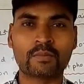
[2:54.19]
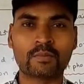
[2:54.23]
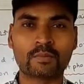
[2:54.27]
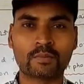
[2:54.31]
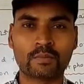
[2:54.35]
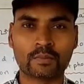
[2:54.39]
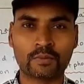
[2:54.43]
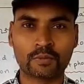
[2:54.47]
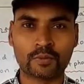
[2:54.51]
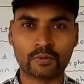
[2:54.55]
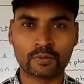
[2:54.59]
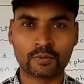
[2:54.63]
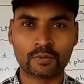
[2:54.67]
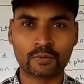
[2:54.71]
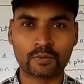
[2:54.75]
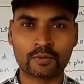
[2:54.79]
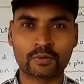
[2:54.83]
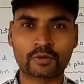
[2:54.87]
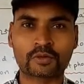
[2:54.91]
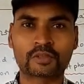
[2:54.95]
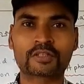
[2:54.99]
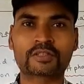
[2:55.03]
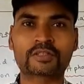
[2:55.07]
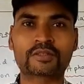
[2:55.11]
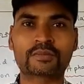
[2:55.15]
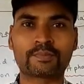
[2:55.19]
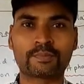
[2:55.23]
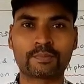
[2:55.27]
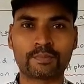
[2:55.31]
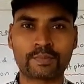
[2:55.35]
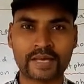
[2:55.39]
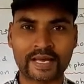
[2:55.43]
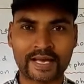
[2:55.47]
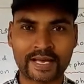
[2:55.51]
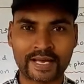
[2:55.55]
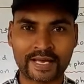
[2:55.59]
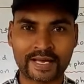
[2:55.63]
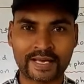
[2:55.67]
books,
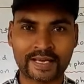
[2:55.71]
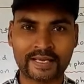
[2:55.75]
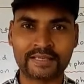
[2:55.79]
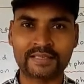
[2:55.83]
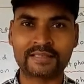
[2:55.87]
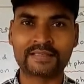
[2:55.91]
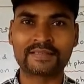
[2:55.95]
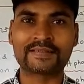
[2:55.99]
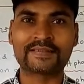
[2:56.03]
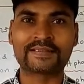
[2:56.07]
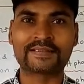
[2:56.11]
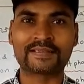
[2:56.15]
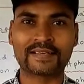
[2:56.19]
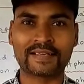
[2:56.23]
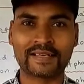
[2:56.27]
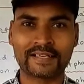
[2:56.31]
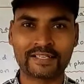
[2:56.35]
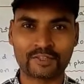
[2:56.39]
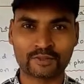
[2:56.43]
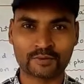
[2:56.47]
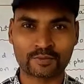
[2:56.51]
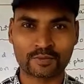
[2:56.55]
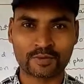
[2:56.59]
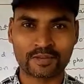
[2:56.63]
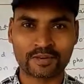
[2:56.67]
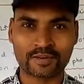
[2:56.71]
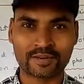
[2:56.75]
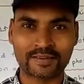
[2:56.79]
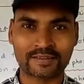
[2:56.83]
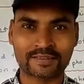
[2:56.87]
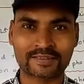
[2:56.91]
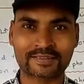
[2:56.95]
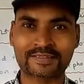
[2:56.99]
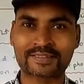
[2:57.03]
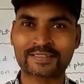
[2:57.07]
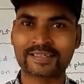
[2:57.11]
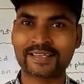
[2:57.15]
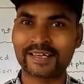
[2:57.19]
pens,
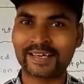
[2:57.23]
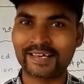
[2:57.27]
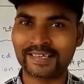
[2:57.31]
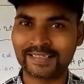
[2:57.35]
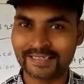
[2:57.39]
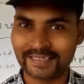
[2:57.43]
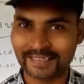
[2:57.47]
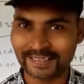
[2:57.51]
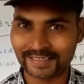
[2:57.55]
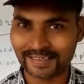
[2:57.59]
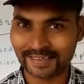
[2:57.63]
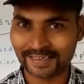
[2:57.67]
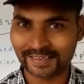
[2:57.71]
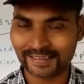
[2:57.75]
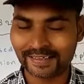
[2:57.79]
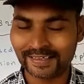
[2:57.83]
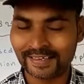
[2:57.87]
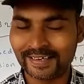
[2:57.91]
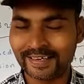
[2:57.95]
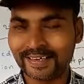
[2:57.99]
lunchbox, etc.